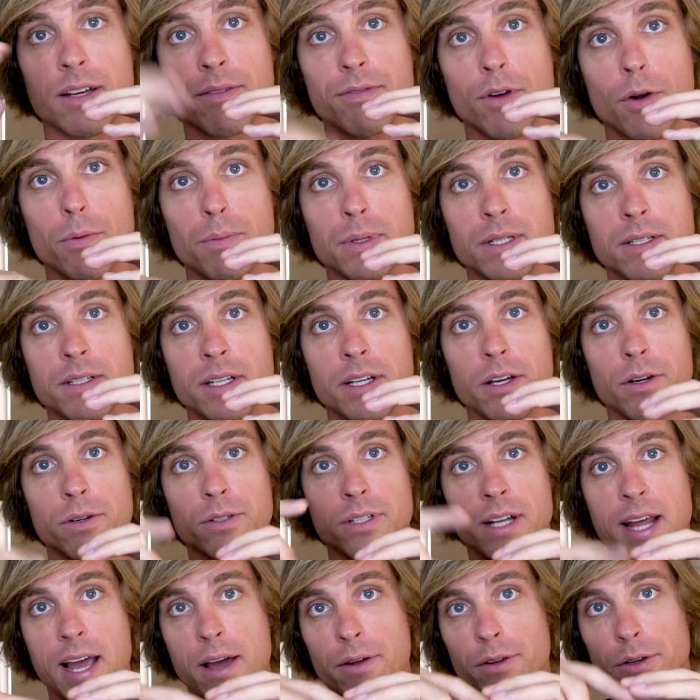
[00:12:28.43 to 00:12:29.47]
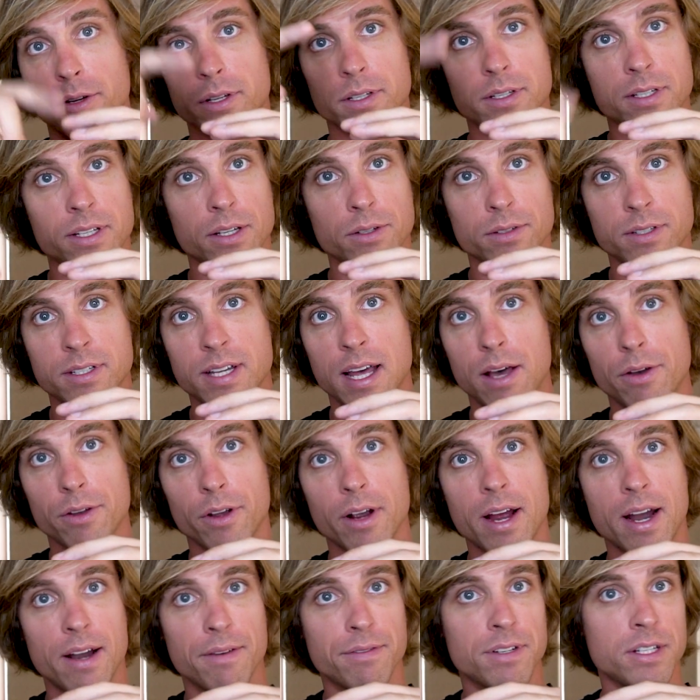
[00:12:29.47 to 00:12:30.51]
If OpenSea goes down, you can still sell
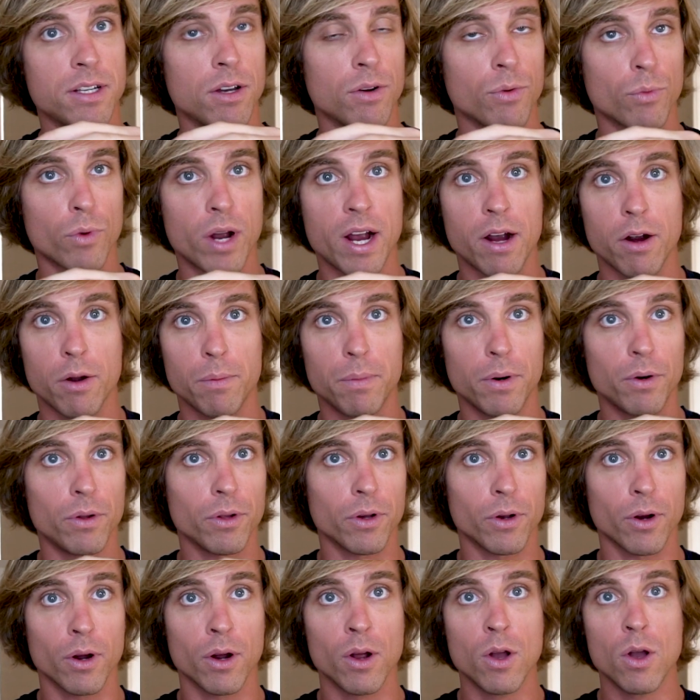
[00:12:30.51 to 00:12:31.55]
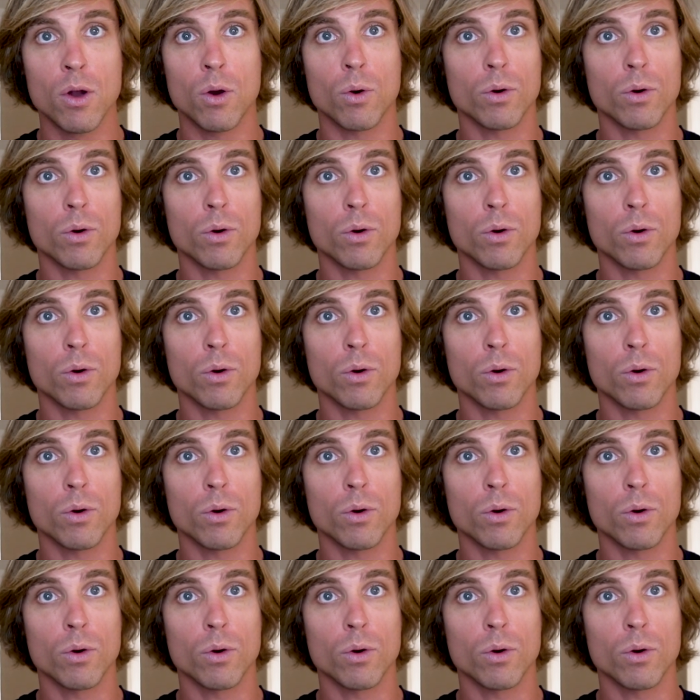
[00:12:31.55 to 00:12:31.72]
your NFT on Rarible